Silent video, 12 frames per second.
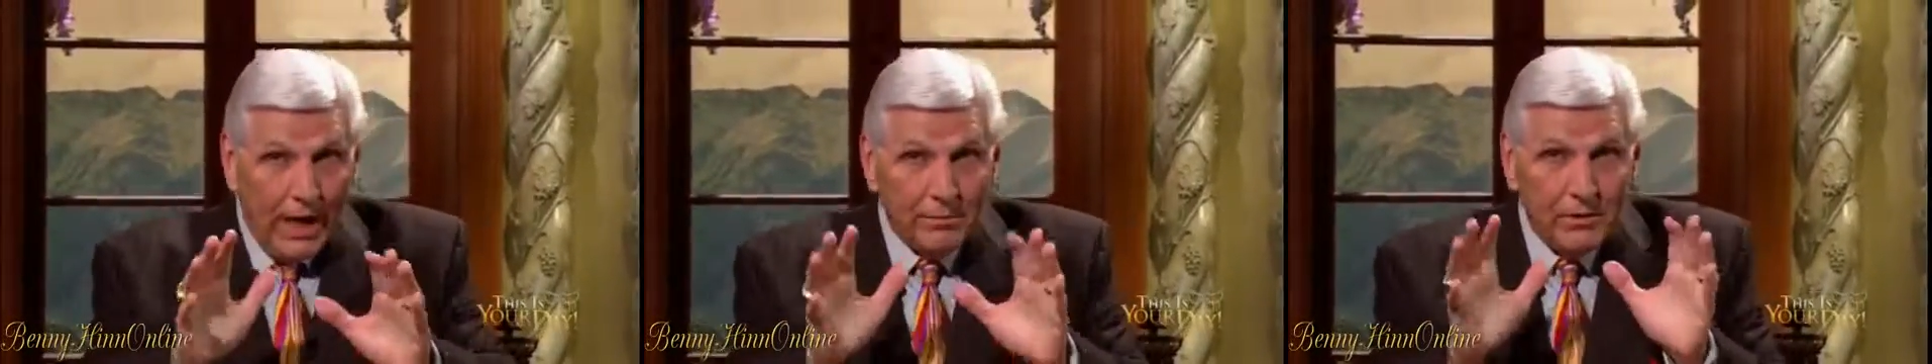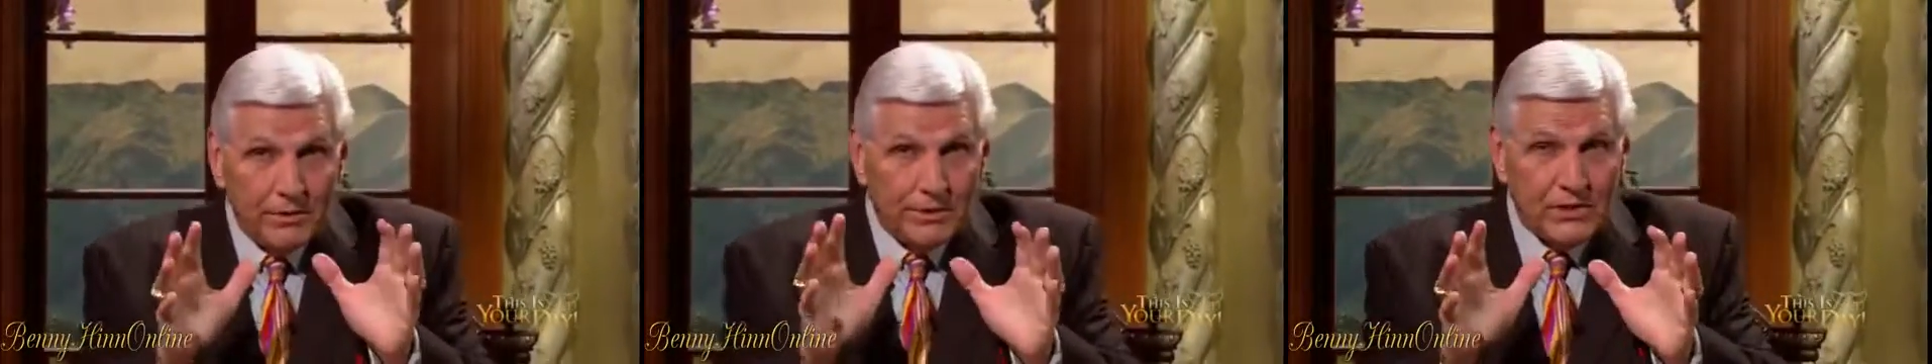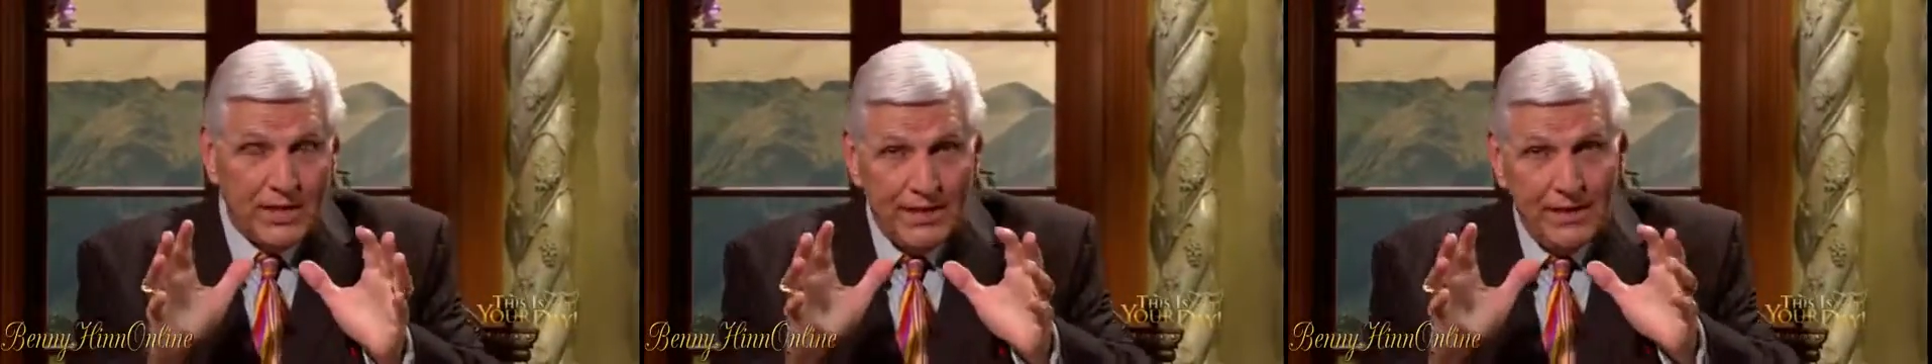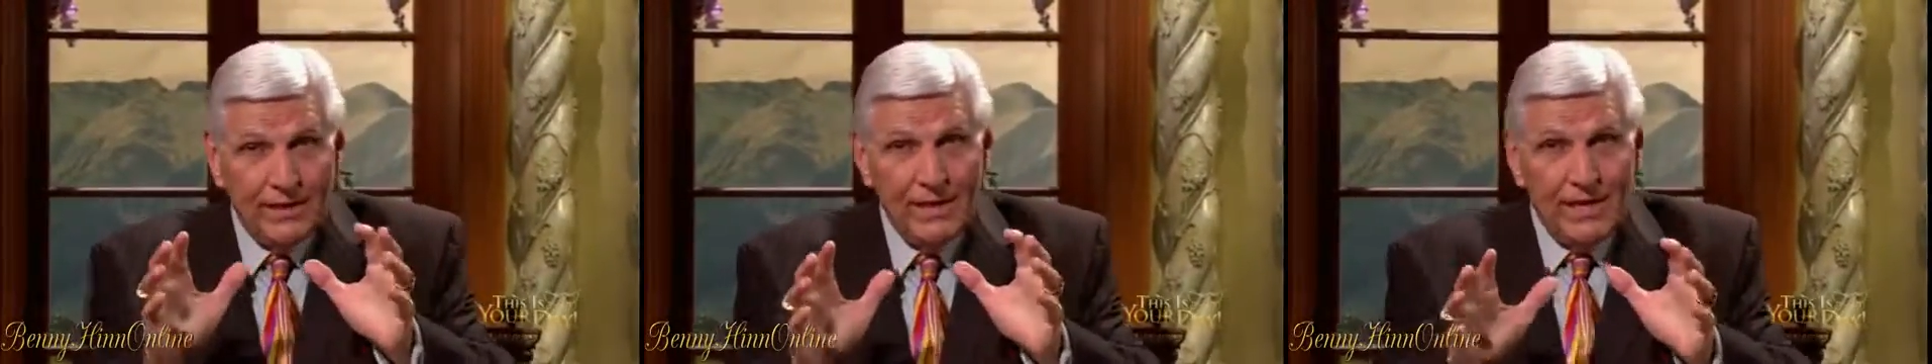I'm going to tell
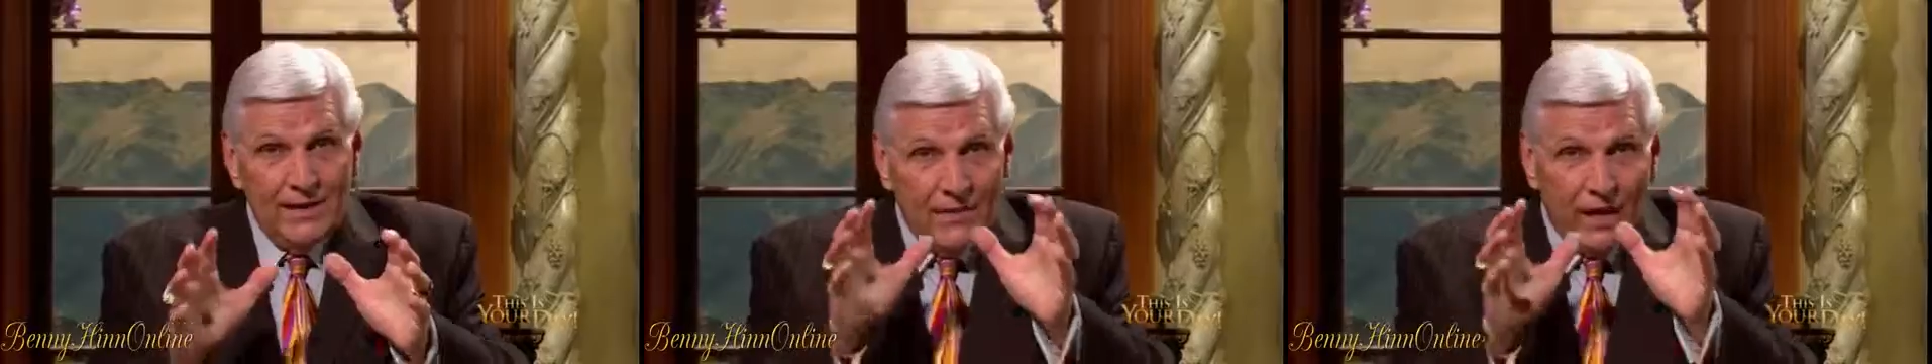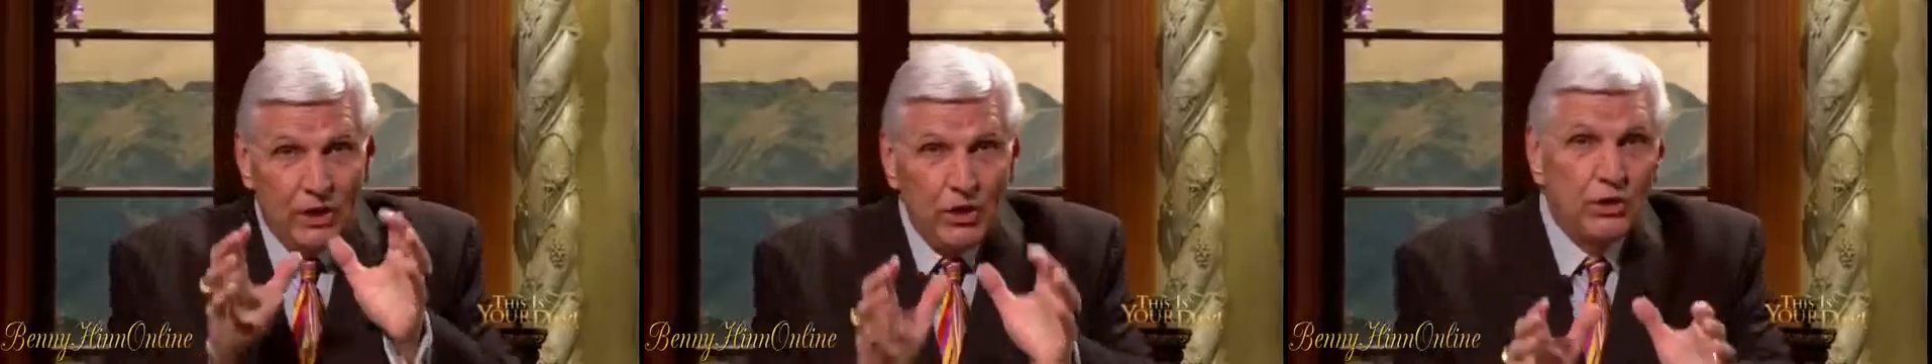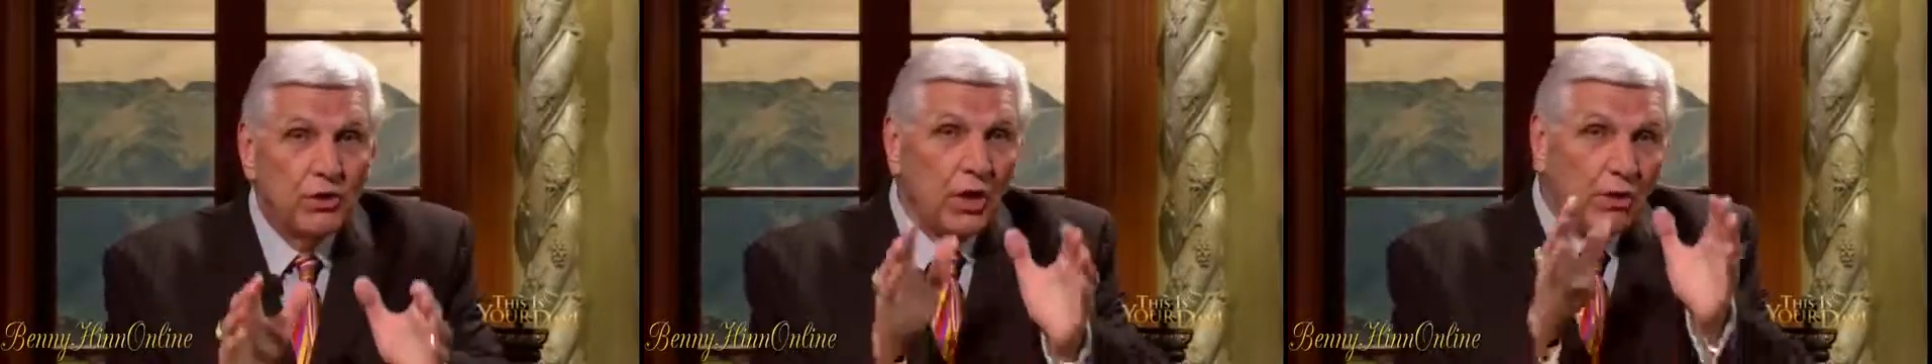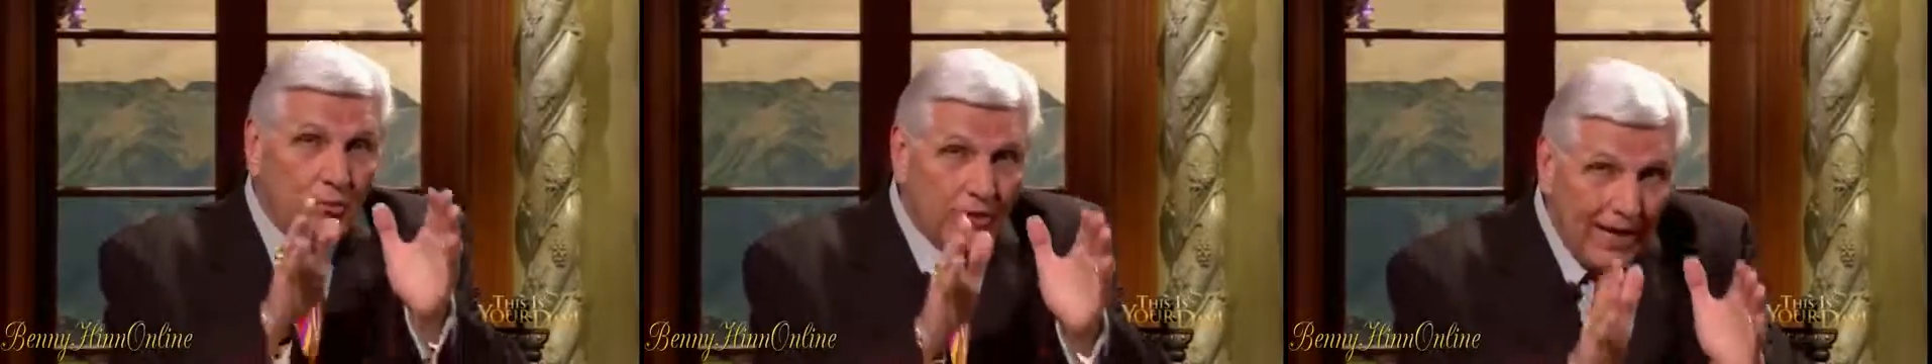you that you're
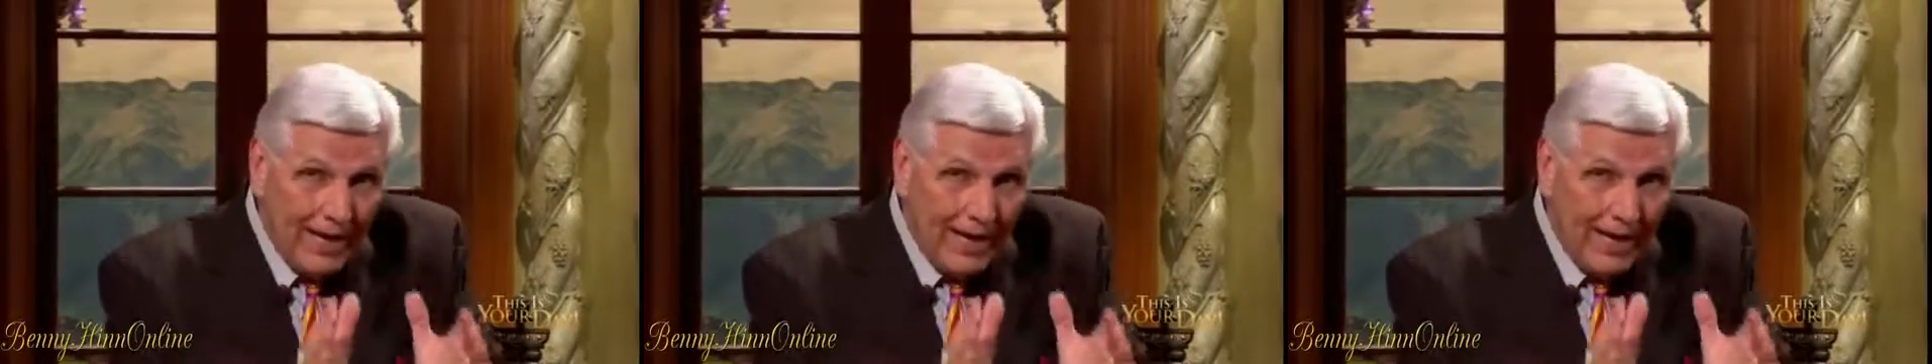on the